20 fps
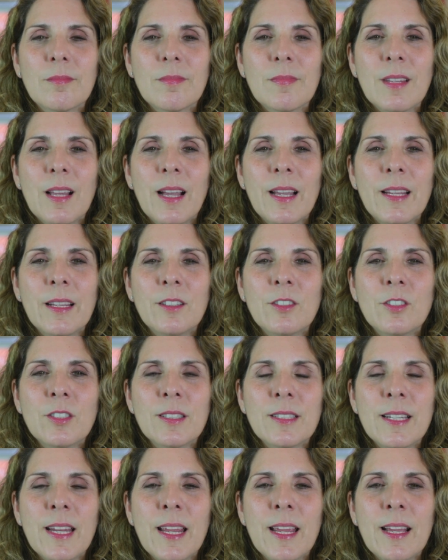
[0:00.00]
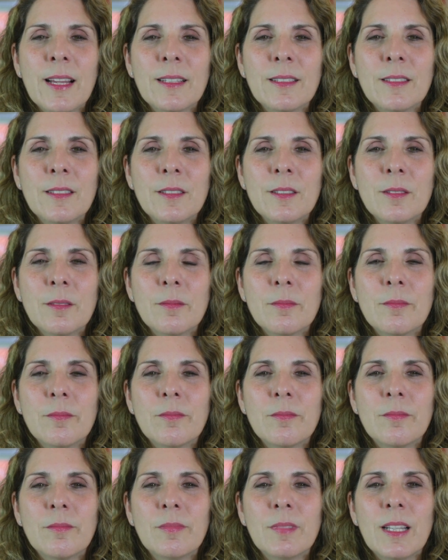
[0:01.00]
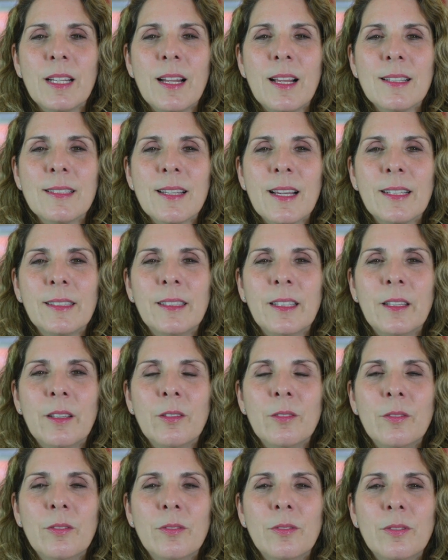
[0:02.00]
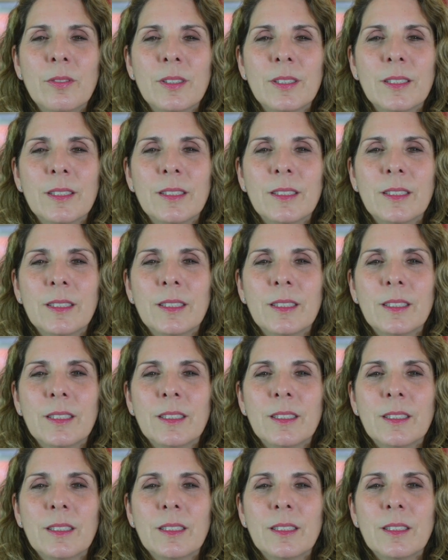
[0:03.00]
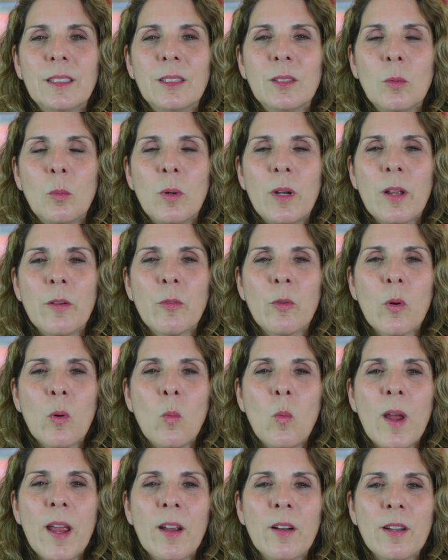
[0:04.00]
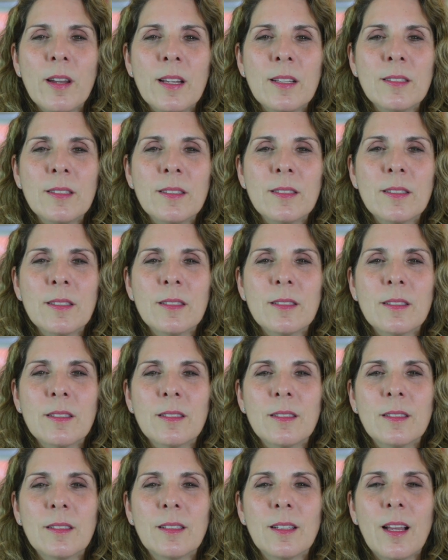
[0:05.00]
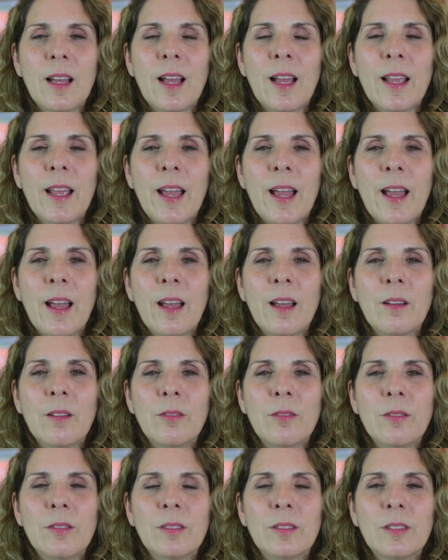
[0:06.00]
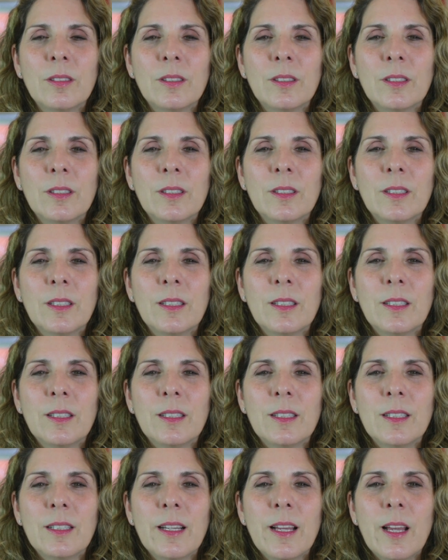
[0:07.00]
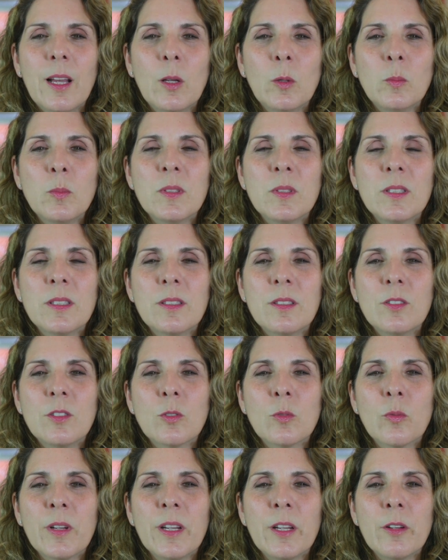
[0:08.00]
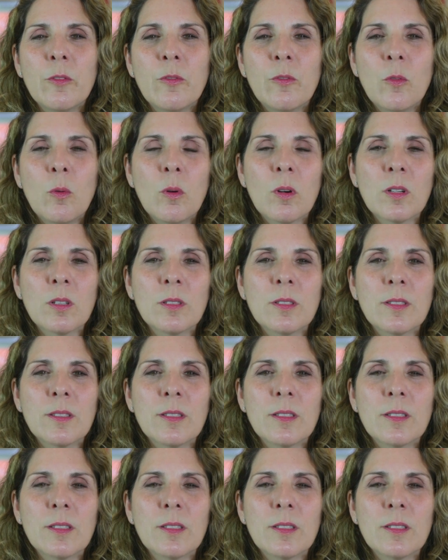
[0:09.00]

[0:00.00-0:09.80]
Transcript: I understand that as I live, whatever awareness I have helps to reinforce